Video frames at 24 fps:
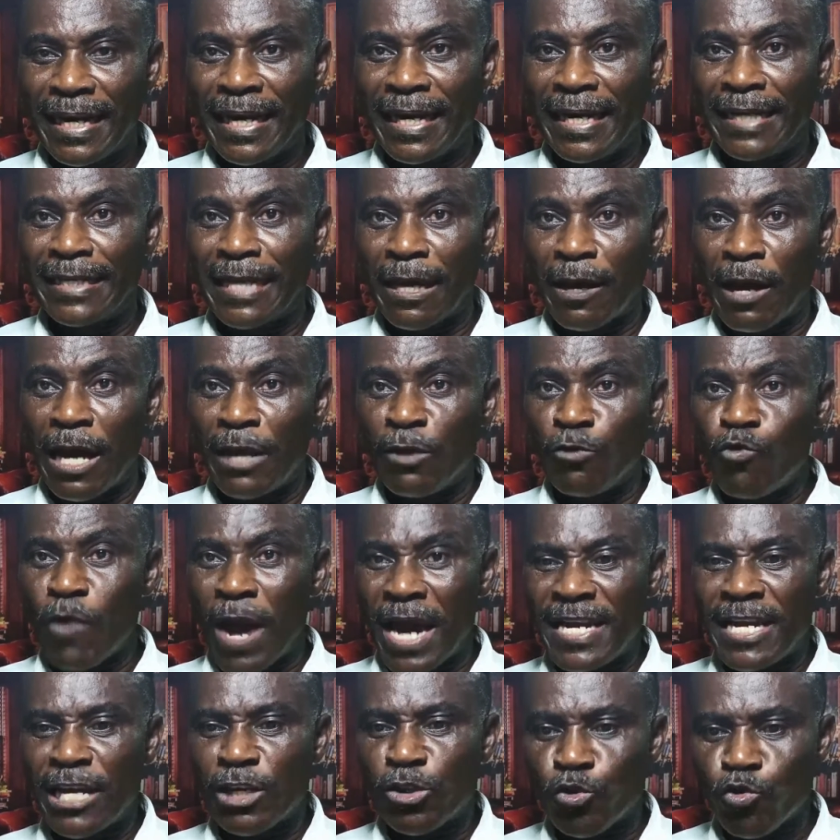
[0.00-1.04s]
and
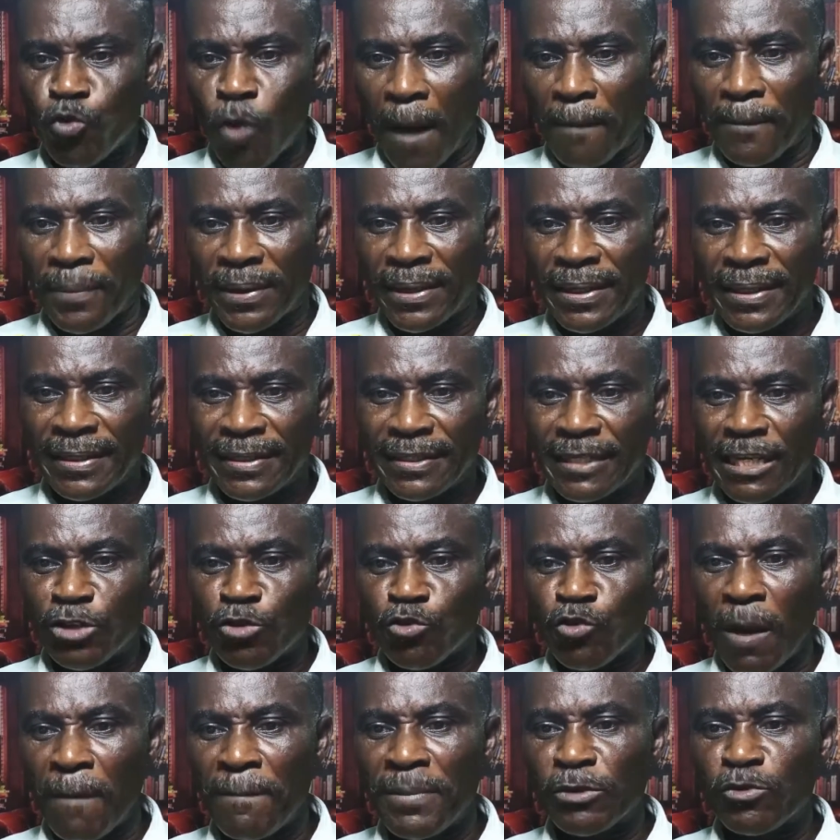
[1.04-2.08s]
where they
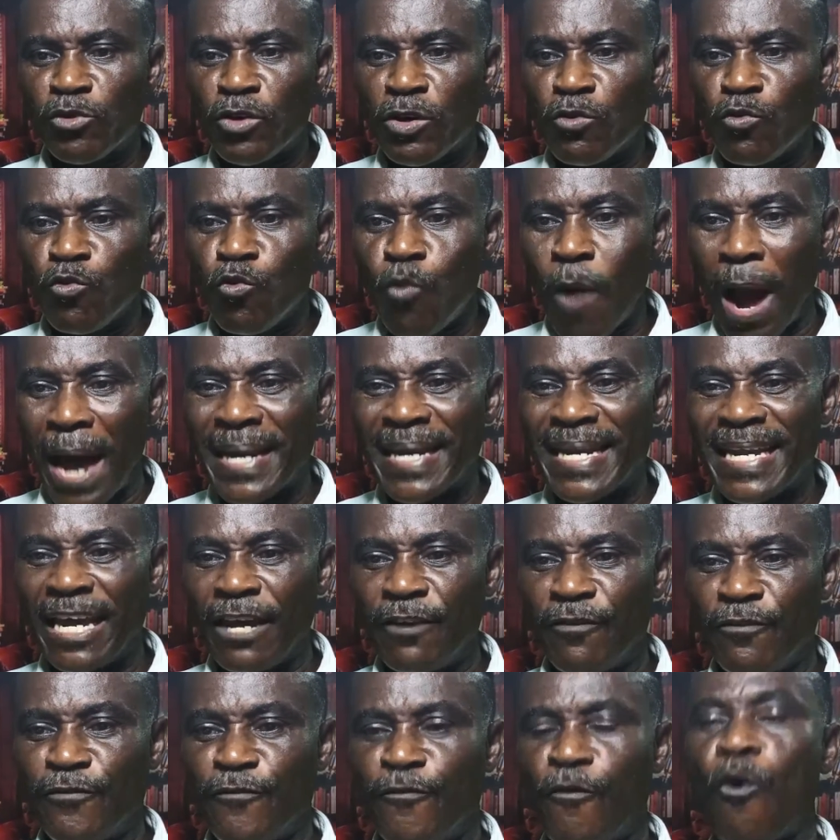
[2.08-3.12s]
swap between 1
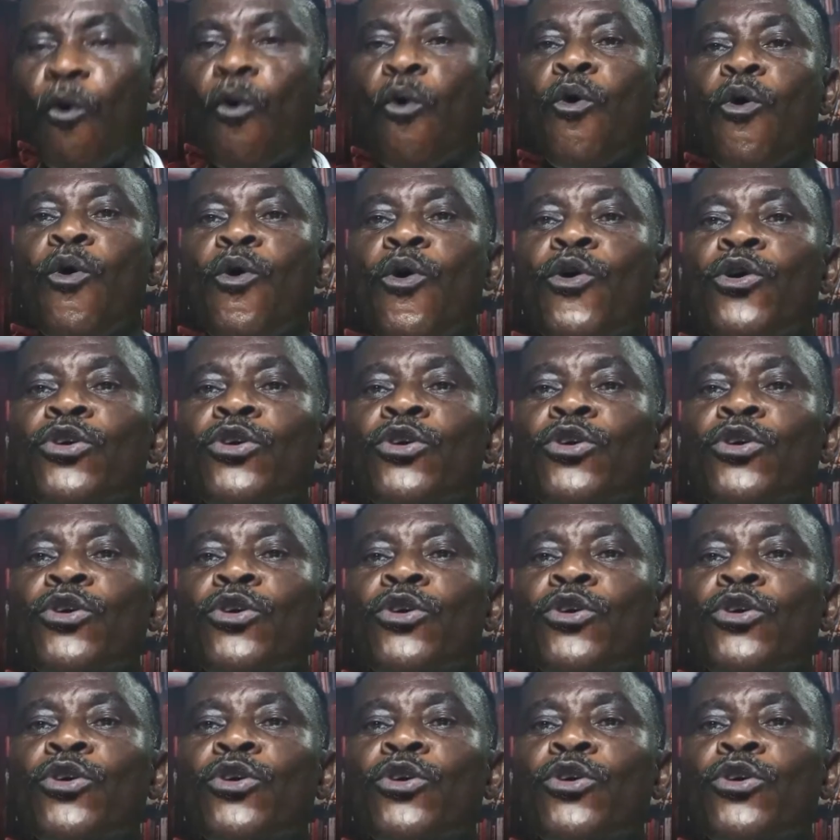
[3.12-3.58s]
and 4.